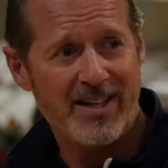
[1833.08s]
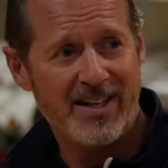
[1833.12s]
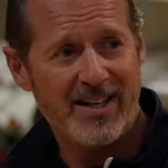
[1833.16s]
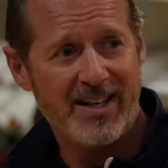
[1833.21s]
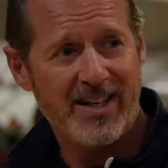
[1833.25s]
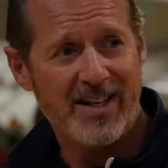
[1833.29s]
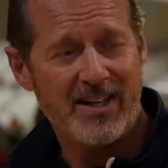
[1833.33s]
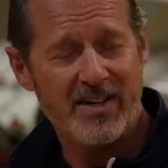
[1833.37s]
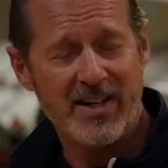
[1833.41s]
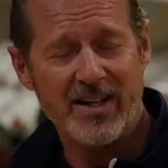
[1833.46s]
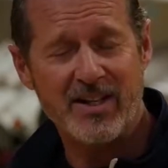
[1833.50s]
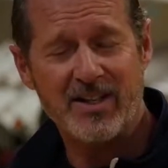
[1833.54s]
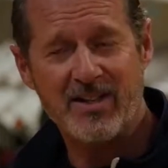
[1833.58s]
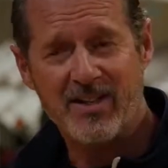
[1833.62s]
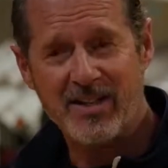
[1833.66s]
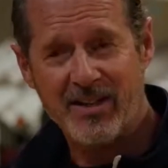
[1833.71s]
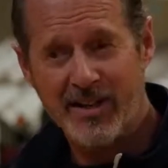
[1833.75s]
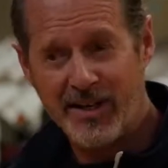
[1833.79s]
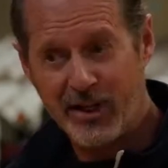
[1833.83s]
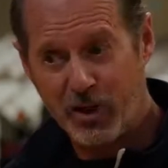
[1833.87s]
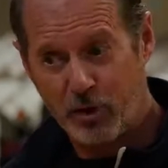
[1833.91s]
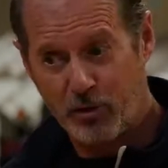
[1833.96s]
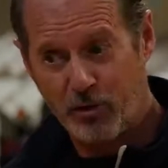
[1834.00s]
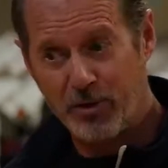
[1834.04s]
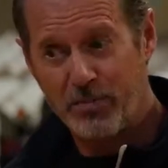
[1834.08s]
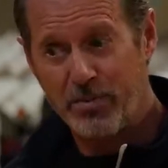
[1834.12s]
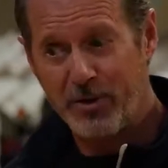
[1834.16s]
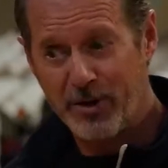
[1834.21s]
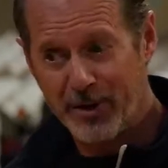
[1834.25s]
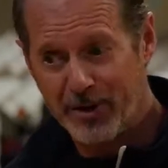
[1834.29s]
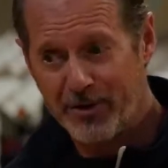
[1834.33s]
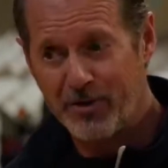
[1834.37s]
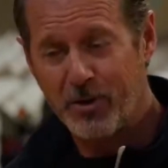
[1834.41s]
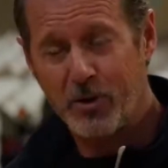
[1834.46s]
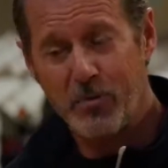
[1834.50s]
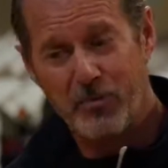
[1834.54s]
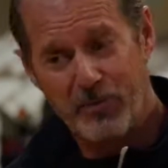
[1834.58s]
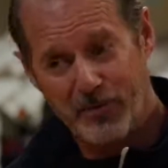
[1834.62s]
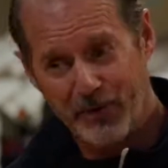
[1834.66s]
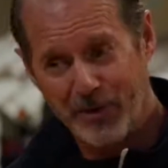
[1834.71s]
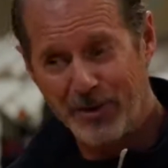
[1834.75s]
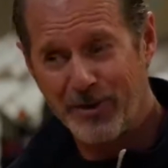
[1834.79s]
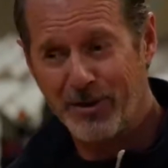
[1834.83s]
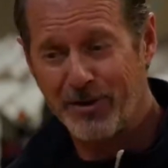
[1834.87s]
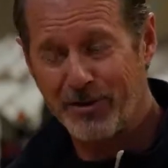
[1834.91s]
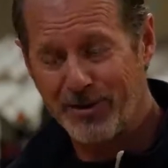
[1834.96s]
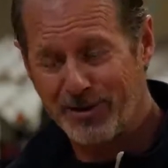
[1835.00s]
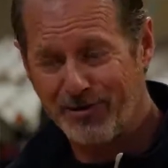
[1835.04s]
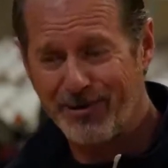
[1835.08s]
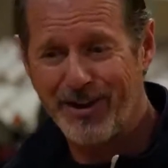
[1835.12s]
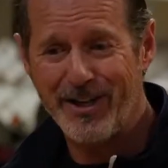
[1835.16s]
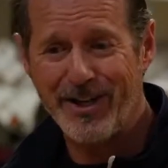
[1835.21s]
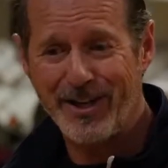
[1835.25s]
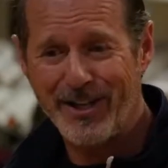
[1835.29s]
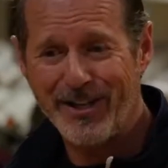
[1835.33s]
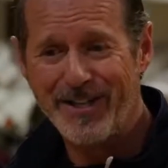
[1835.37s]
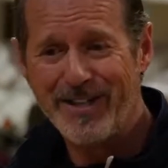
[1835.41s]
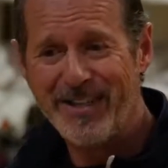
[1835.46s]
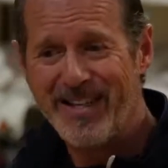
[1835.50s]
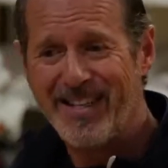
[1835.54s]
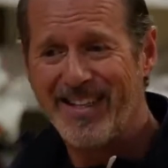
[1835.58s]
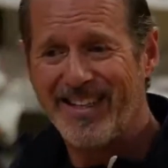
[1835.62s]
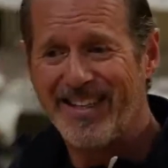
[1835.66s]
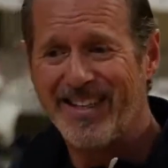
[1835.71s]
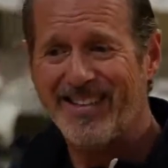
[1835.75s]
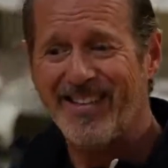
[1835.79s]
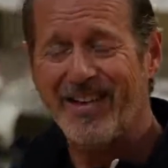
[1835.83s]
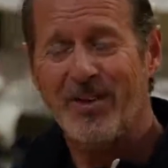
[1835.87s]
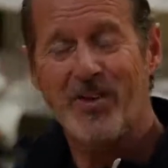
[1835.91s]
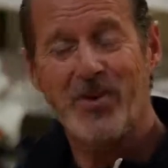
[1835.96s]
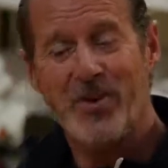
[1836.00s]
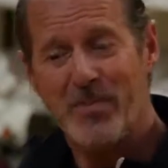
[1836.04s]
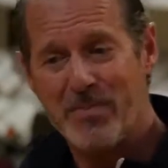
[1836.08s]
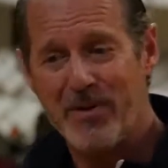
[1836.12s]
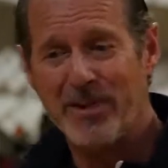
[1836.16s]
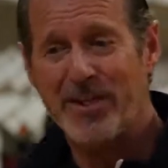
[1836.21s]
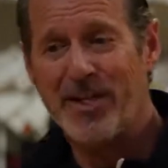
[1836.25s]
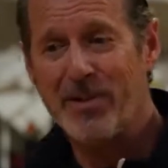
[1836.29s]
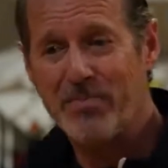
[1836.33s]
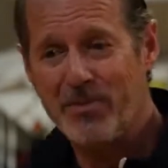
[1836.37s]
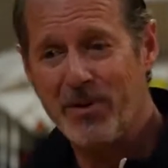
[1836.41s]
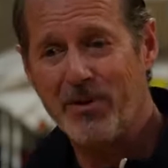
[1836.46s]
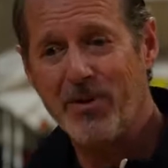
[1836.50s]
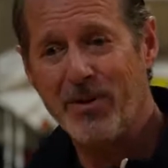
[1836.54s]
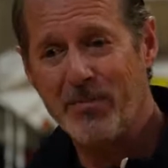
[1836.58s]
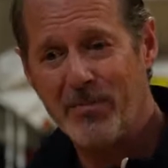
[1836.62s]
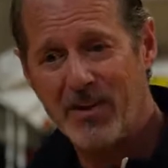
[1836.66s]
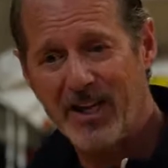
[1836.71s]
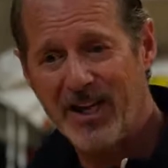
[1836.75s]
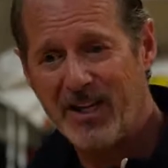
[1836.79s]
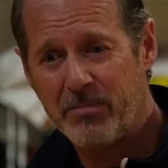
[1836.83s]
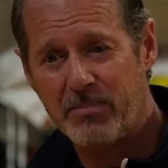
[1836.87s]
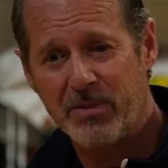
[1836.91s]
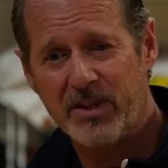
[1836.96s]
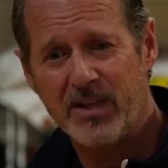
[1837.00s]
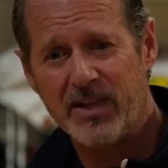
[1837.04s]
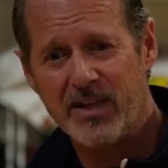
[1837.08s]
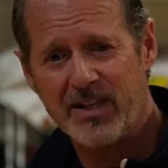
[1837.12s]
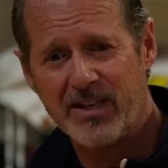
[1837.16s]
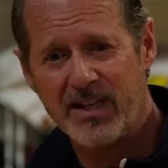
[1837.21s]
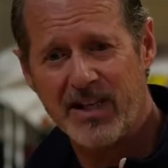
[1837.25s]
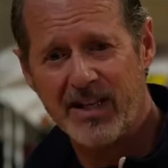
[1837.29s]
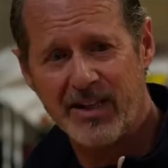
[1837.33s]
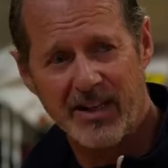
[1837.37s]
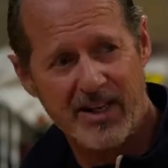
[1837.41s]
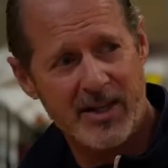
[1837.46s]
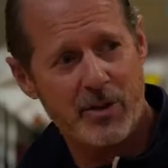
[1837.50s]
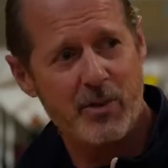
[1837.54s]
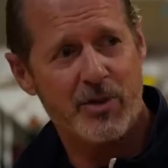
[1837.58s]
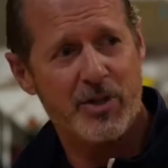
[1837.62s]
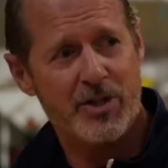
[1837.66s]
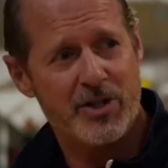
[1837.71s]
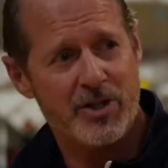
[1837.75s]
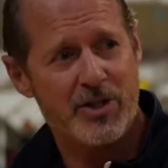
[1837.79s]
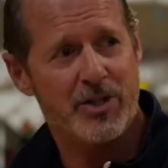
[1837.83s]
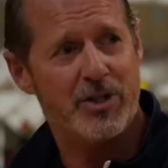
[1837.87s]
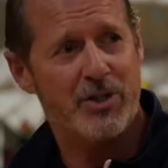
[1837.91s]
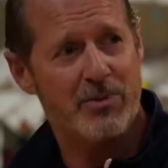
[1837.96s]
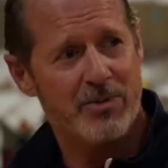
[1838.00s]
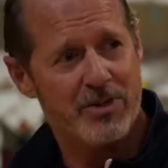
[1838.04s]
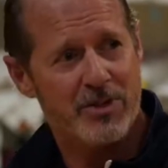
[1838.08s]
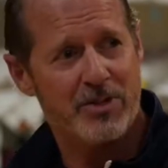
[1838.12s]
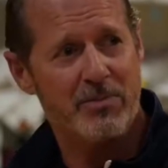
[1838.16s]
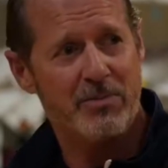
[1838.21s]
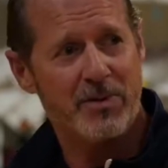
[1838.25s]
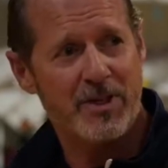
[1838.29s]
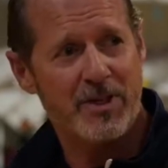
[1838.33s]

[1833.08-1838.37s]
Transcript: And they attribute it, hopefully, to their training. And they go, I'm going to keep going back because I like what this is doing to me.